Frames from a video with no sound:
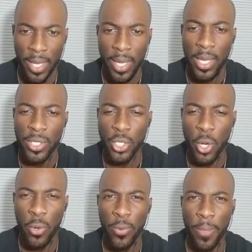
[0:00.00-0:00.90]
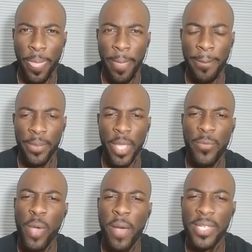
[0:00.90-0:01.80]
And so if
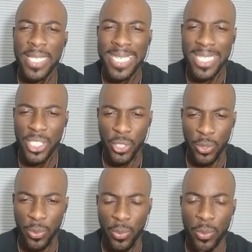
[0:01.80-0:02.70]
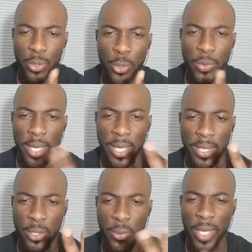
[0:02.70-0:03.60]
you have an issue, two things
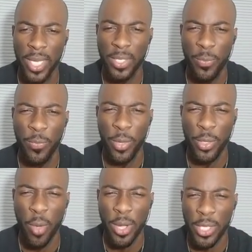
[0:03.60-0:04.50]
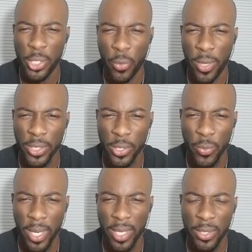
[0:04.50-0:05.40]
when you all get your questions
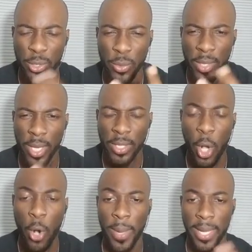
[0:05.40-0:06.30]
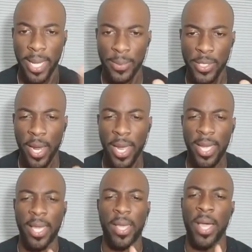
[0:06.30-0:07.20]
ready. Two things. Oh my God, I'm sorry.
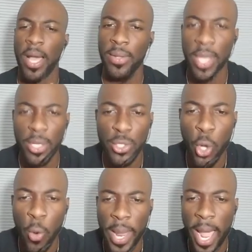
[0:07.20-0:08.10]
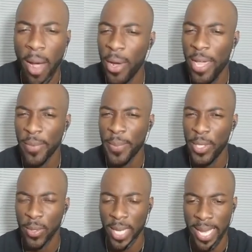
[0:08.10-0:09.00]
There's no way I'll ever be
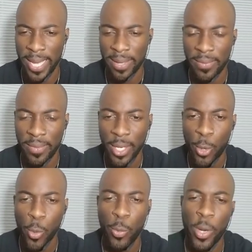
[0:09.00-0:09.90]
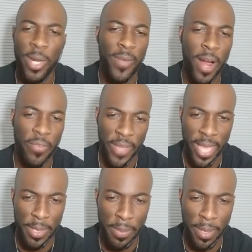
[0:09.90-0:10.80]
on live with one of our
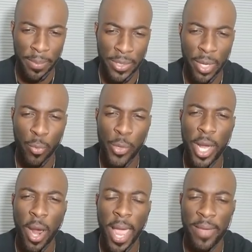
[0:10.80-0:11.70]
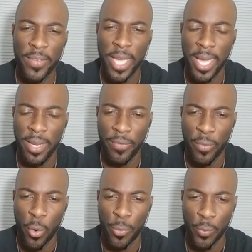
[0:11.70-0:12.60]
family members that we are advocating
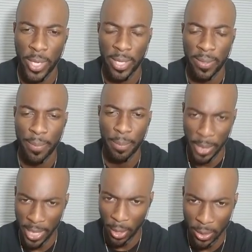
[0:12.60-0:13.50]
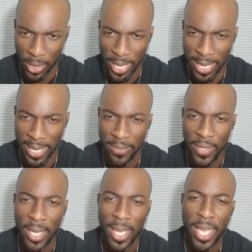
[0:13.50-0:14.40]
for and with being on the live.
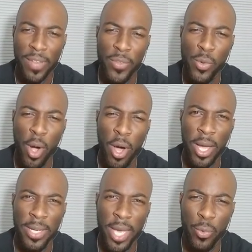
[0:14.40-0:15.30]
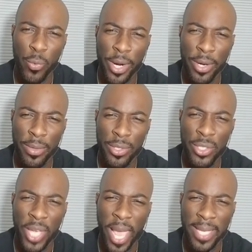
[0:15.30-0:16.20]
And if you all are not aware,
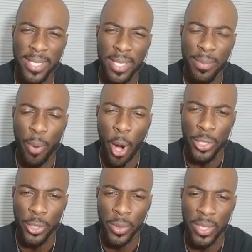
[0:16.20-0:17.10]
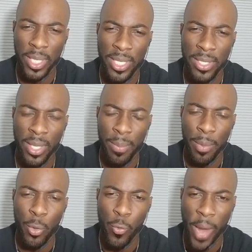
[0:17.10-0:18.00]
Jackson Partridge is
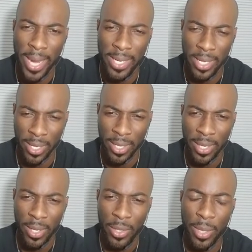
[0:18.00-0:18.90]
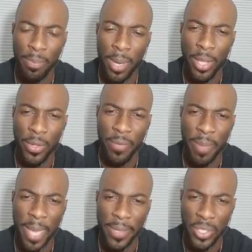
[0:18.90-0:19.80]
Miranda the mother of
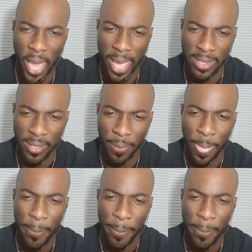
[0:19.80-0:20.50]
baby Jackson.